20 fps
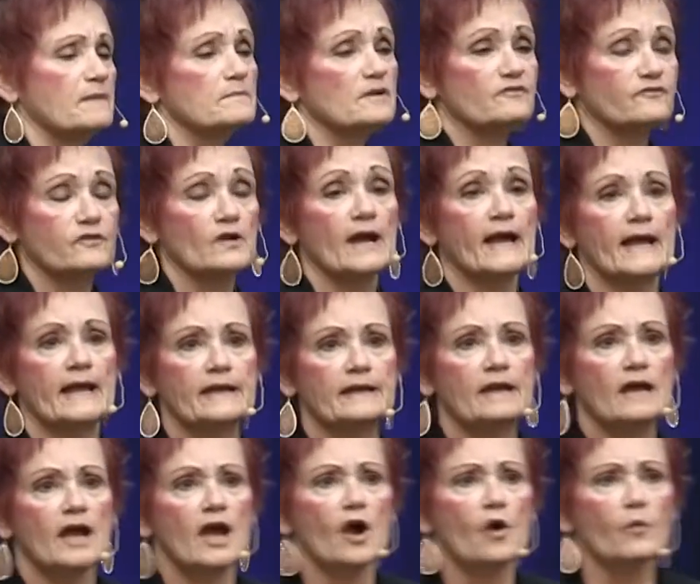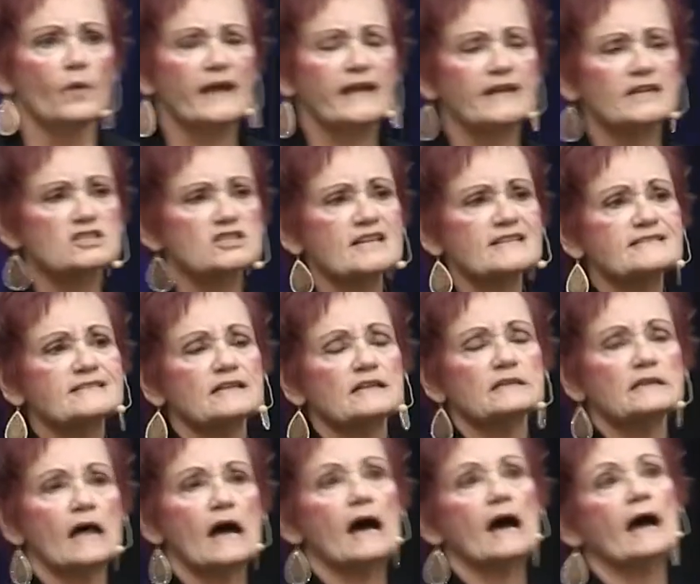afraid. We can just
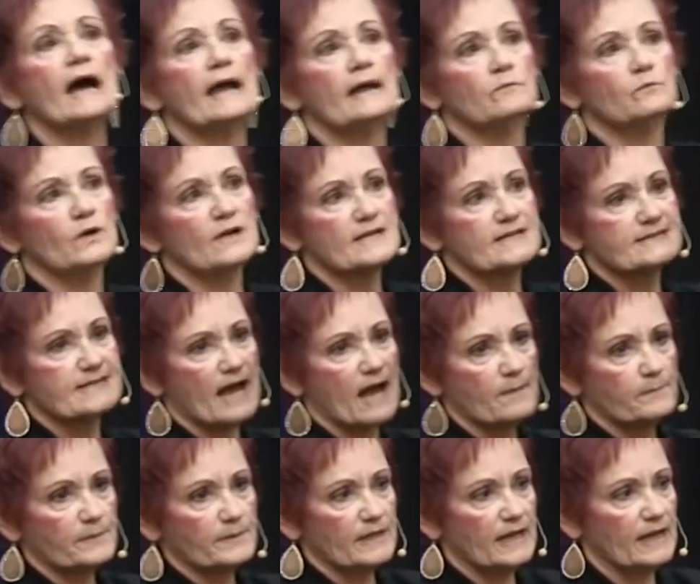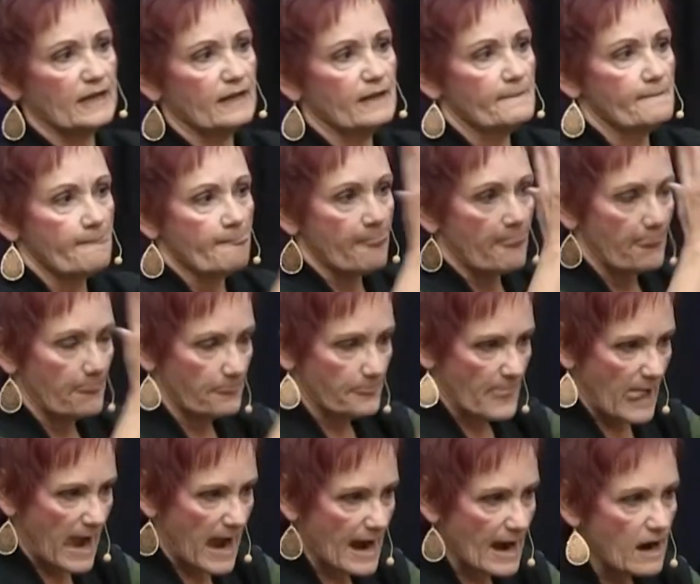align what is happening
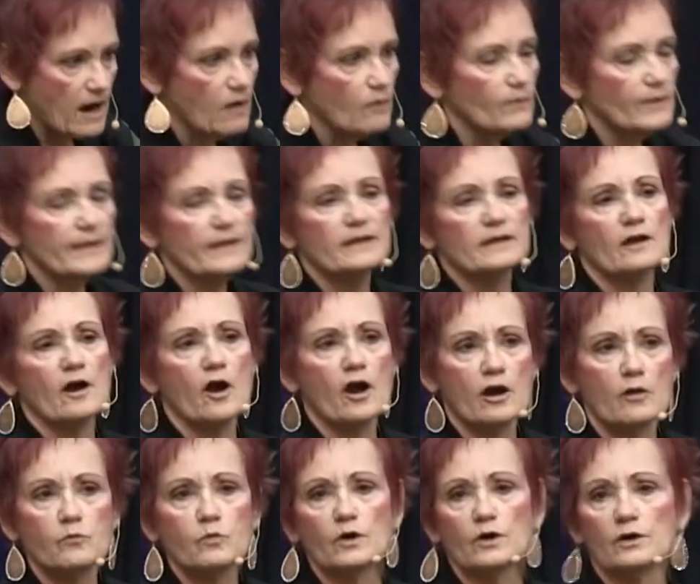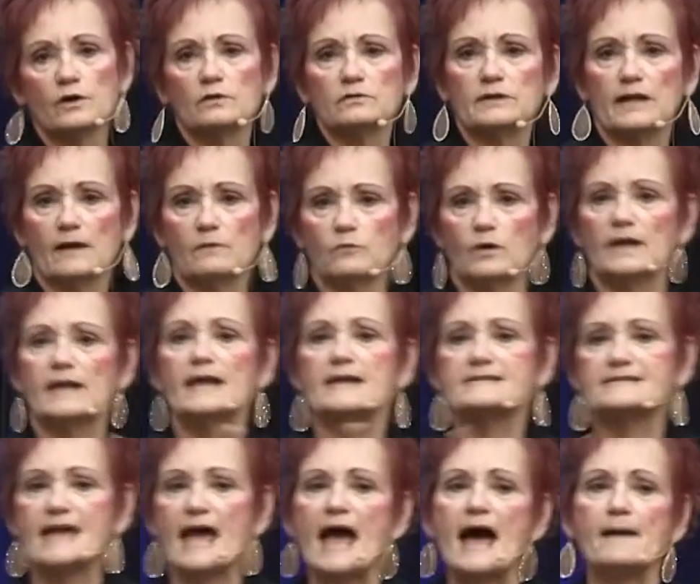now in our world and what has
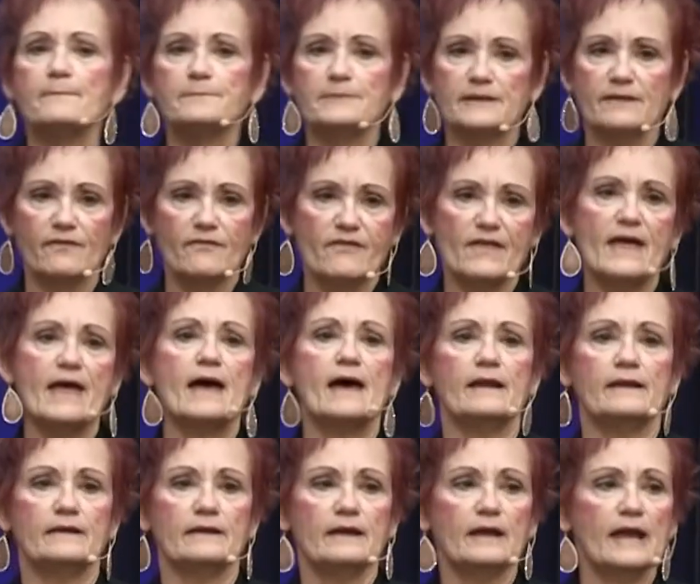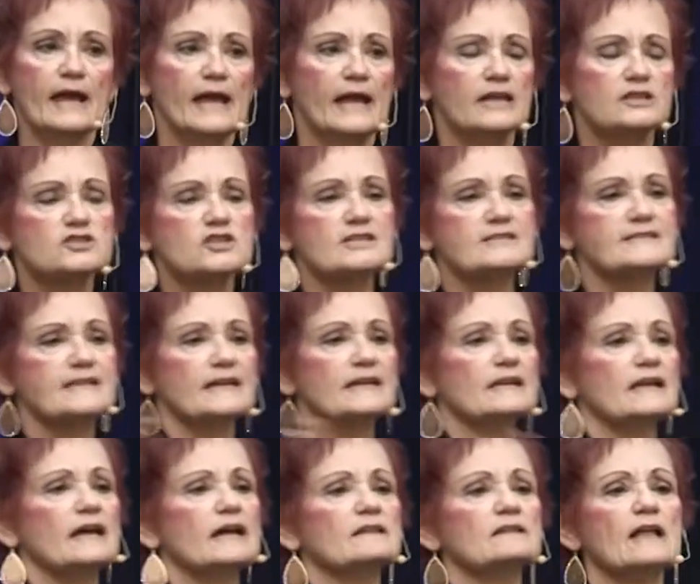happened then. It
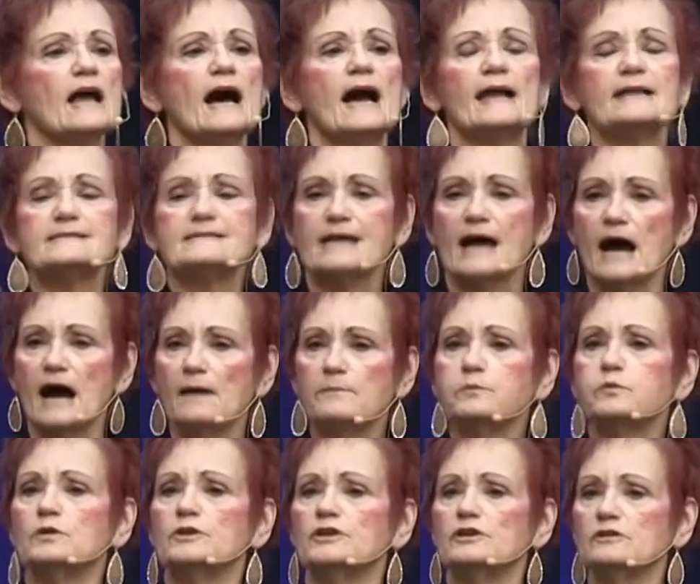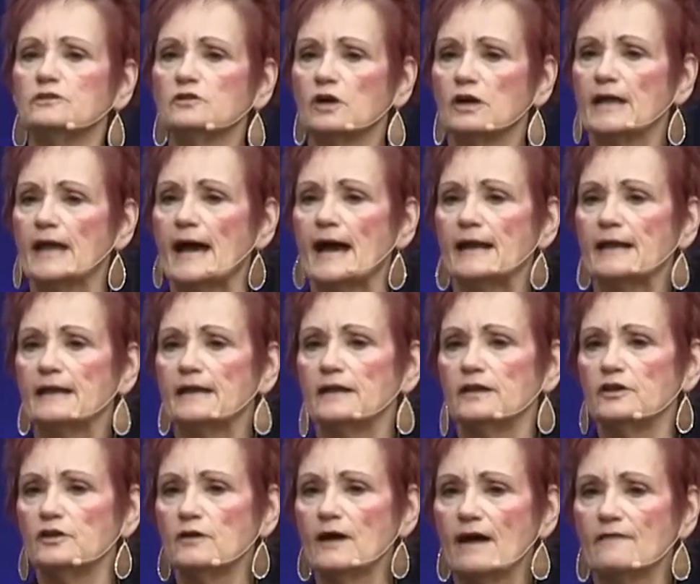aligns up when you look at it and
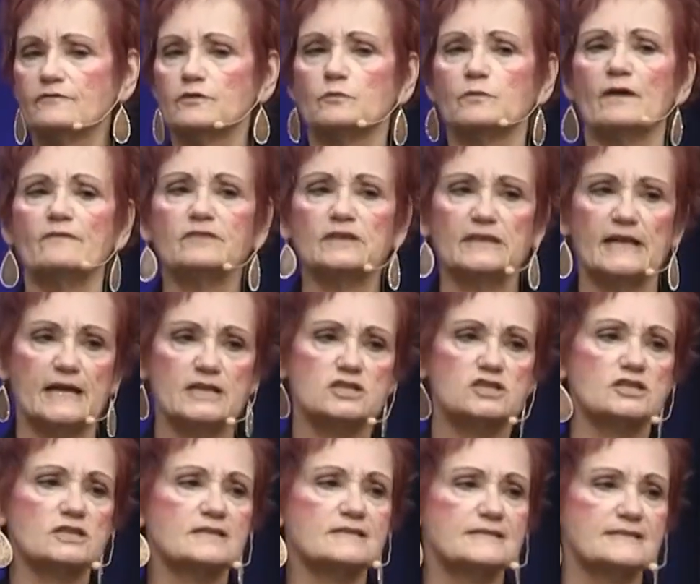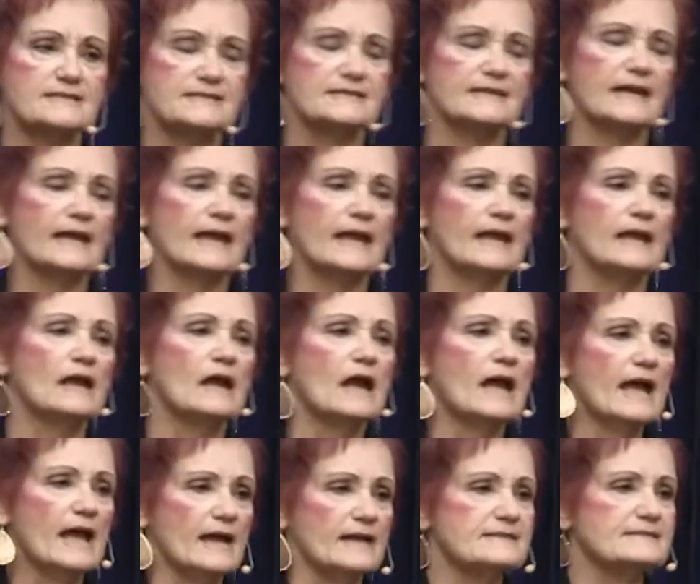you have the revelation to see
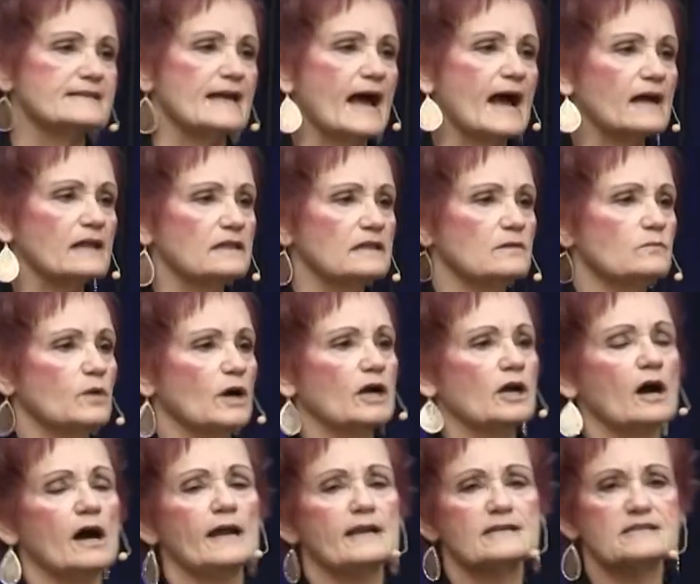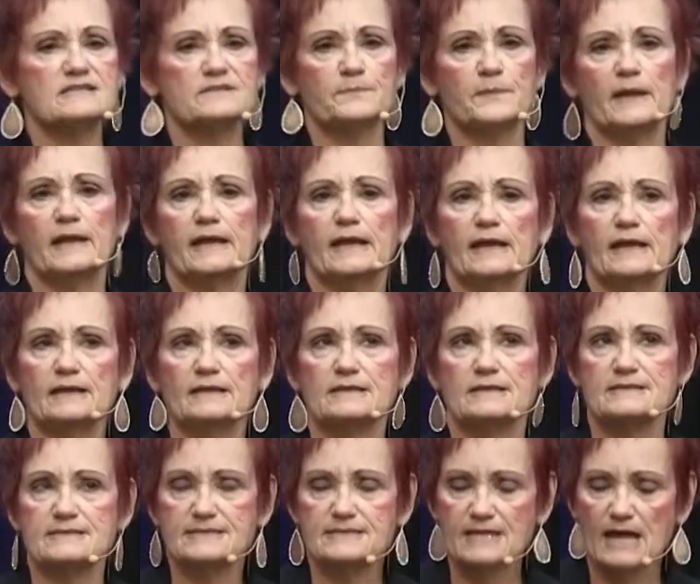exactly what God is speaking in
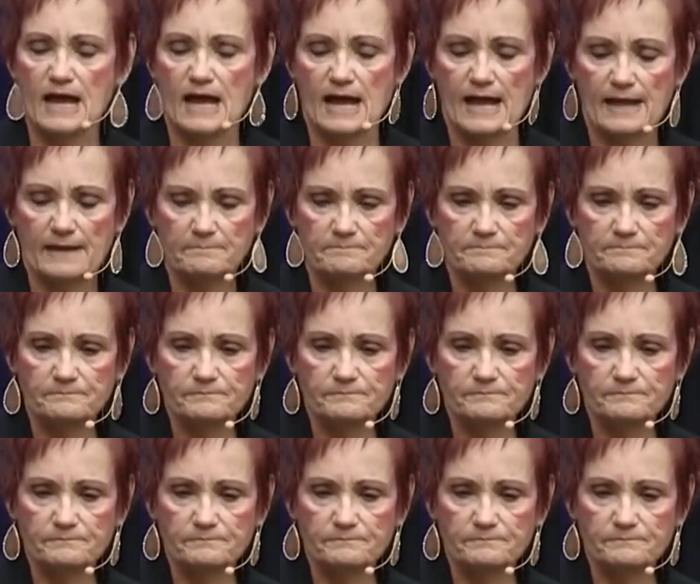this time.